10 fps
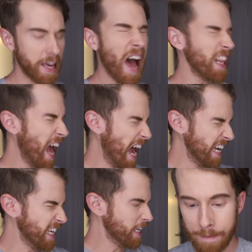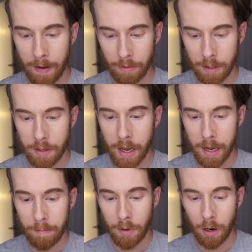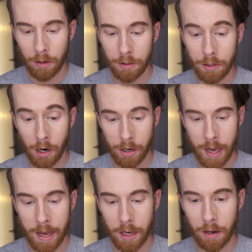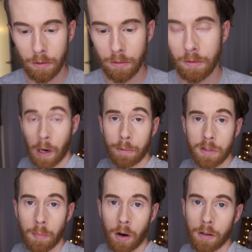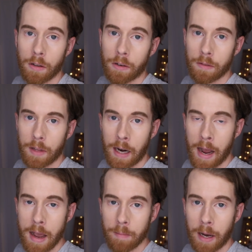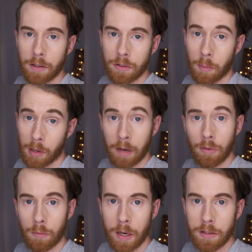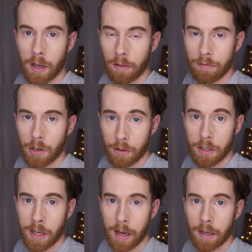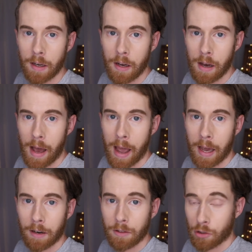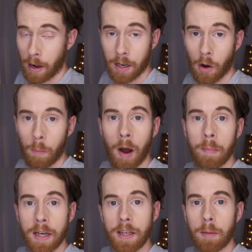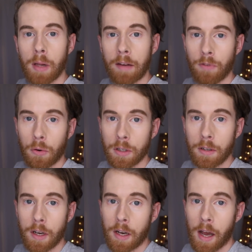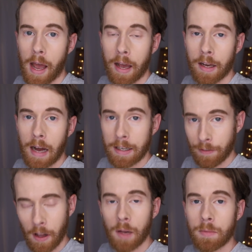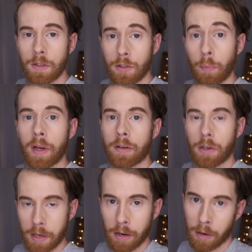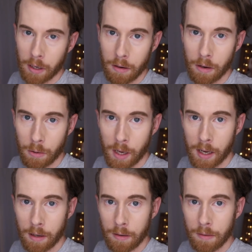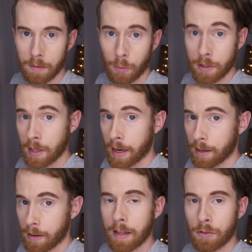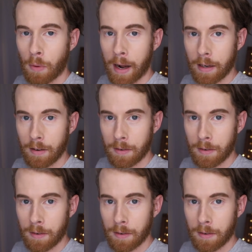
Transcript: Kelly! I found this game called Dark Echo. When I was smaller than I am, I used to blindfold myself during the day and try to go about my day blindfolded. And I developed superior hearing, okay? What's that? That's right.